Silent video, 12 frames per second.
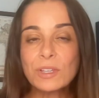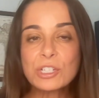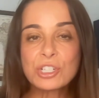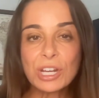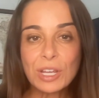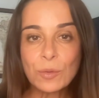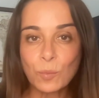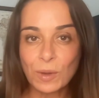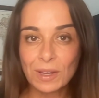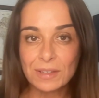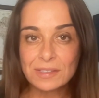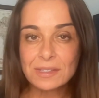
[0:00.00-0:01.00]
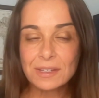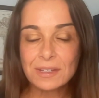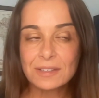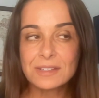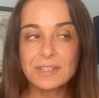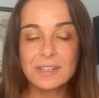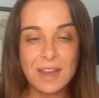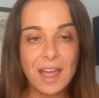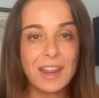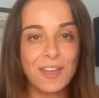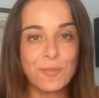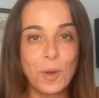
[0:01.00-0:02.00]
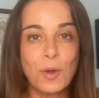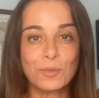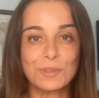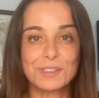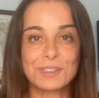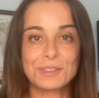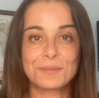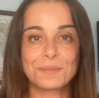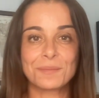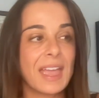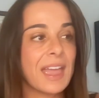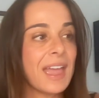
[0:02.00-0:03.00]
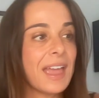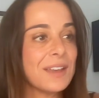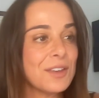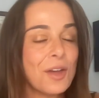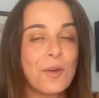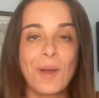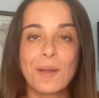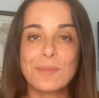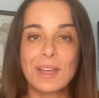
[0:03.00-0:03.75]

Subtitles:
chicken wings to not have bones. And no, I'm not